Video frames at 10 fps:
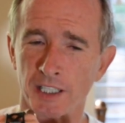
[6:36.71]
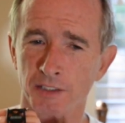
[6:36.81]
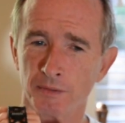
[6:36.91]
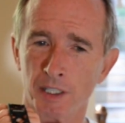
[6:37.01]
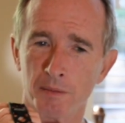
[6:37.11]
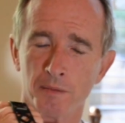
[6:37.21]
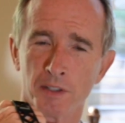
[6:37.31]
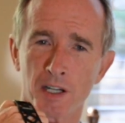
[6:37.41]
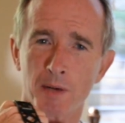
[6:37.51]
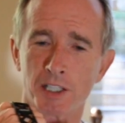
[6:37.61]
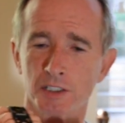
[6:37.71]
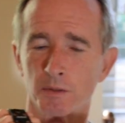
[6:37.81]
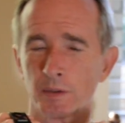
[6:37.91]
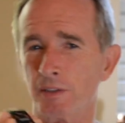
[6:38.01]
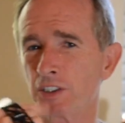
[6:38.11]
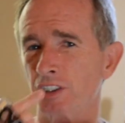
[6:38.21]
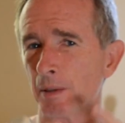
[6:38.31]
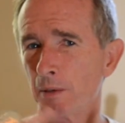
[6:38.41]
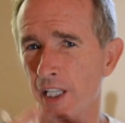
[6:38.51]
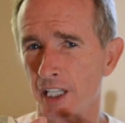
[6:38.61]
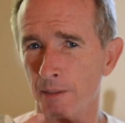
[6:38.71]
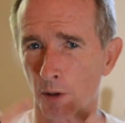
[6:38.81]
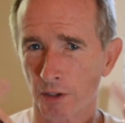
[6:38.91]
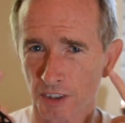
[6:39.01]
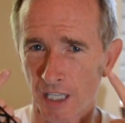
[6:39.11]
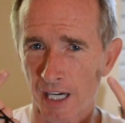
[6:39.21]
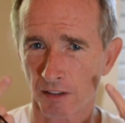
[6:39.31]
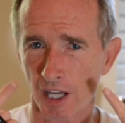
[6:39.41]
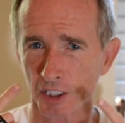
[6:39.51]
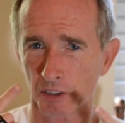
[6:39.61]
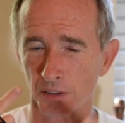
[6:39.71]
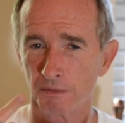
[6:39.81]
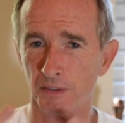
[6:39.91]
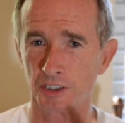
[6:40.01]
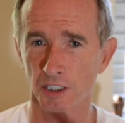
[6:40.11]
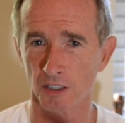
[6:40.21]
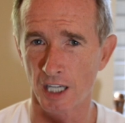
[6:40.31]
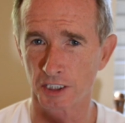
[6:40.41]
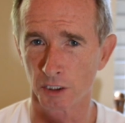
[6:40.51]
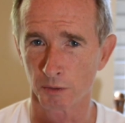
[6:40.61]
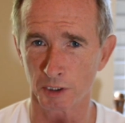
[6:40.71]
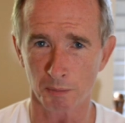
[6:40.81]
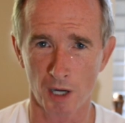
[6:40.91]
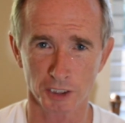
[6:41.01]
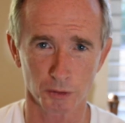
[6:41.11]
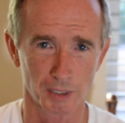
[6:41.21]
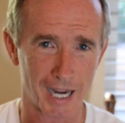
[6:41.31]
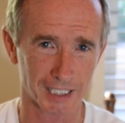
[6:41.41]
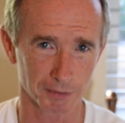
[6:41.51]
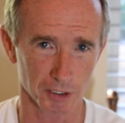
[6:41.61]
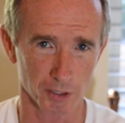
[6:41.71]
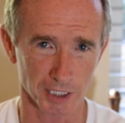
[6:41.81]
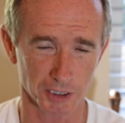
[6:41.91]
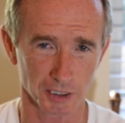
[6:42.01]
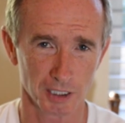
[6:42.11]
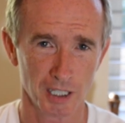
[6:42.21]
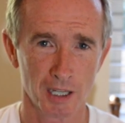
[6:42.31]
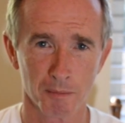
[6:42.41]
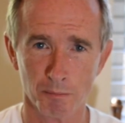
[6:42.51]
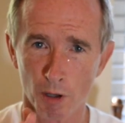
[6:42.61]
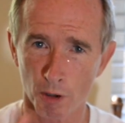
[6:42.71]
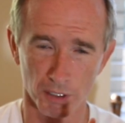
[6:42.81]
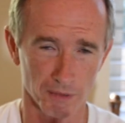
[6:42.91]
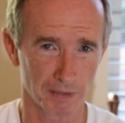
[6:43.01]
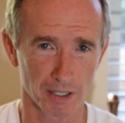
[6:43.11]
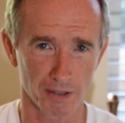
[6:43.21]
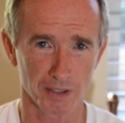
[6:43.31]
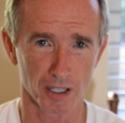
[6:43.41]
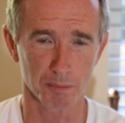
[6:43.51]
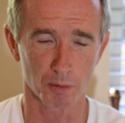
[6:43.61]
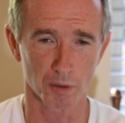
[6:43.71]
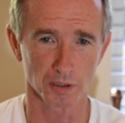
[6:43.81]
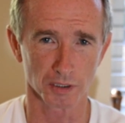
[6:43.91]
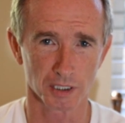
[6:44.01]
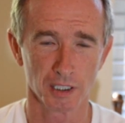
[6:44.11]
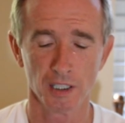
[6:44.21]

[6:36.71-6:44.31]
It's very much, we've assimilated both the psychological and physiological response to an act of aggression. Both are very, very important.